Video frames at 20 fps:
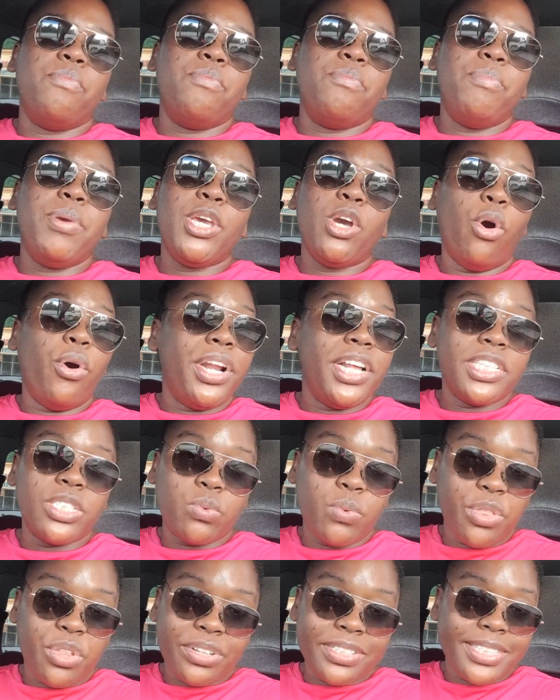be
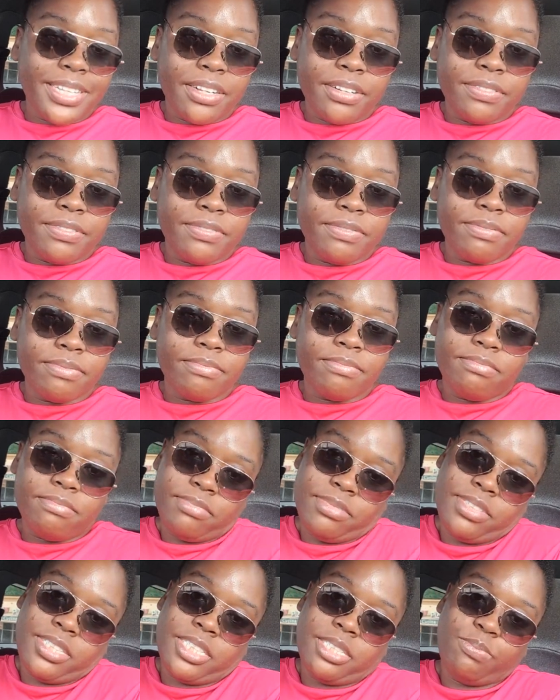honest with yourself.
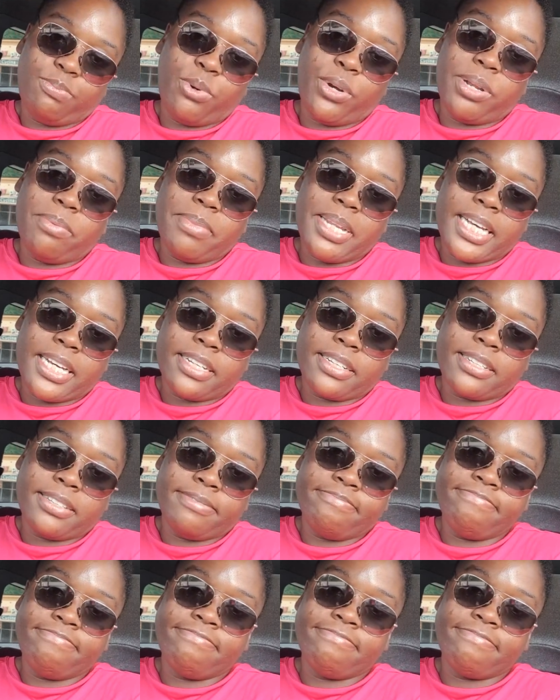Just point blank.
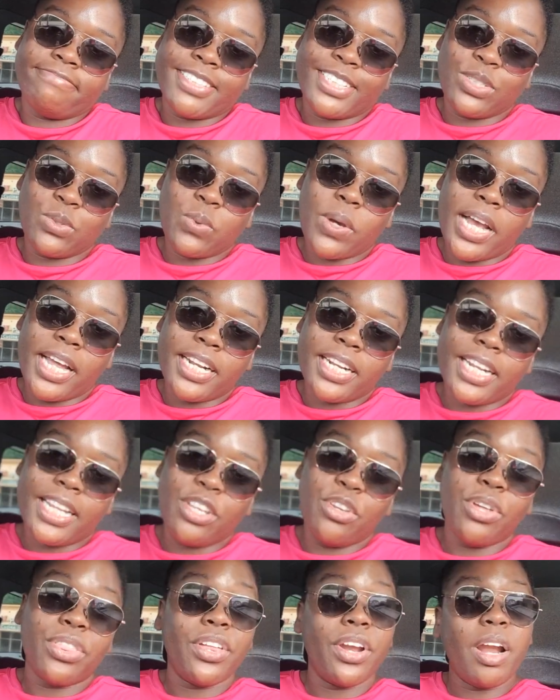That's one.
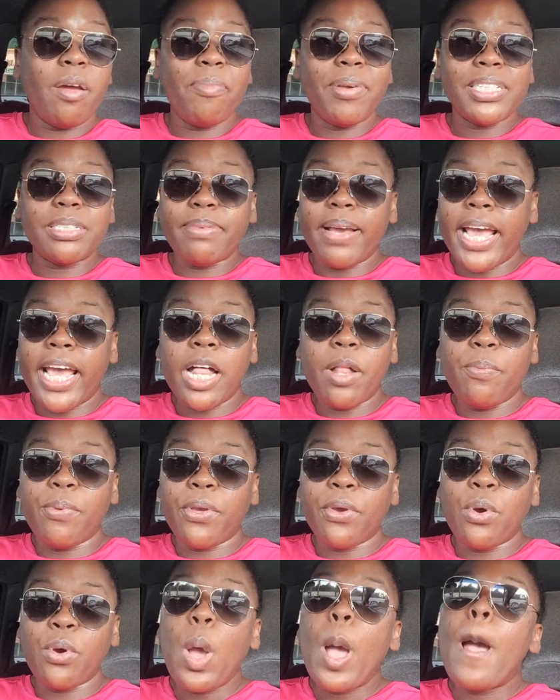Your therapist might help
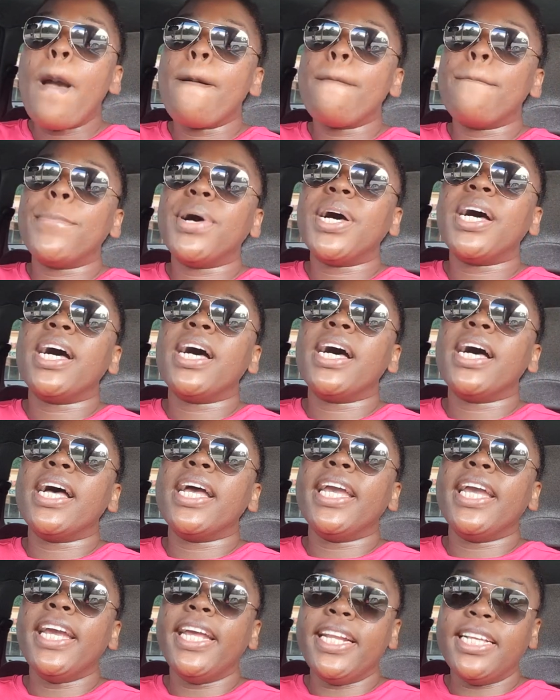you,
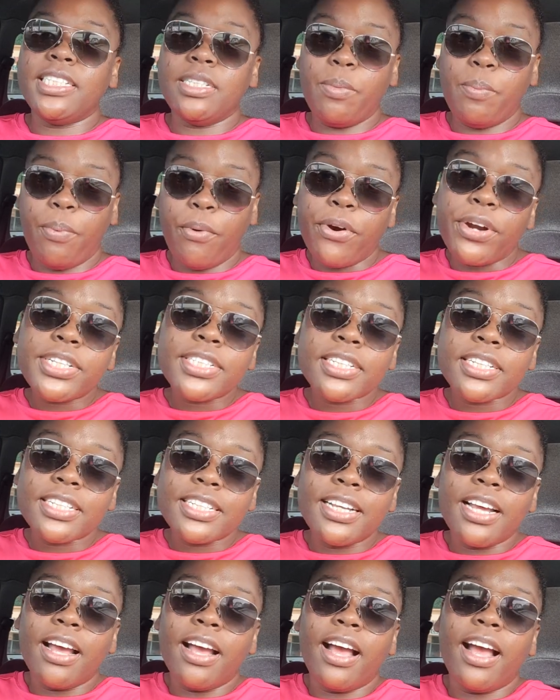but it is
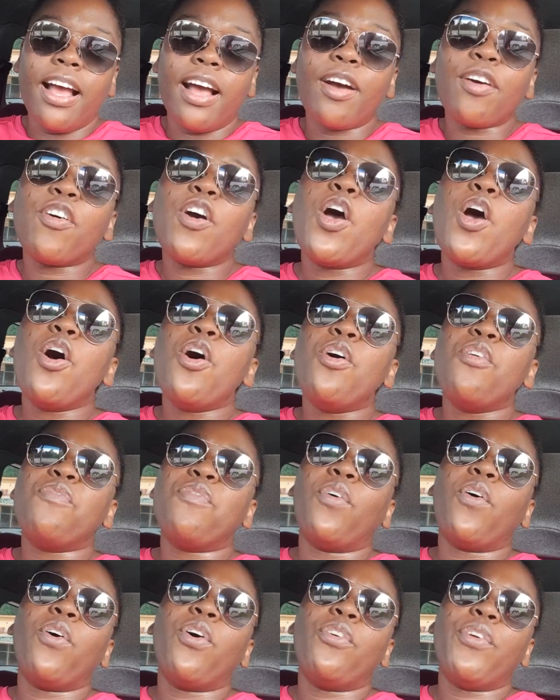important
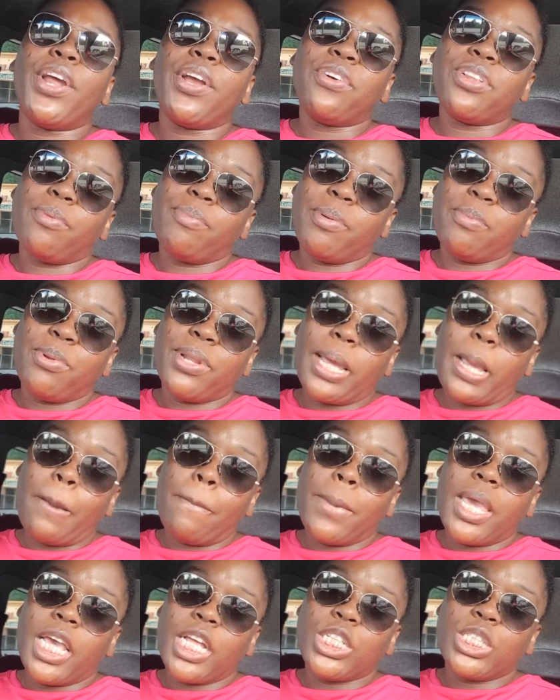for regular people like
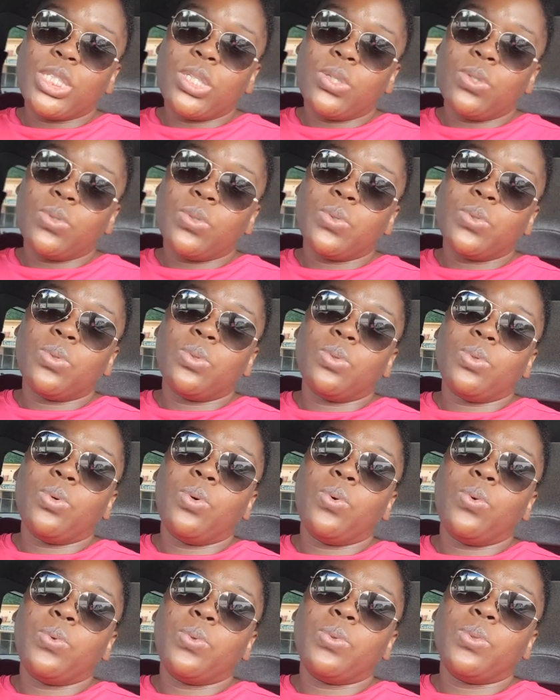me and you
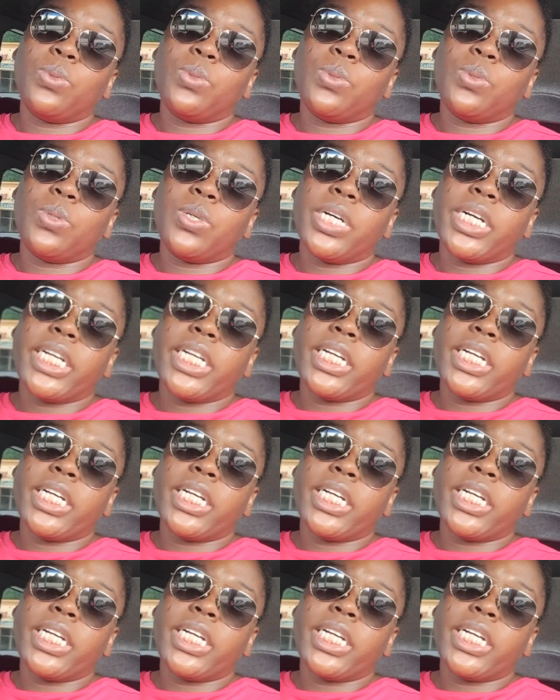who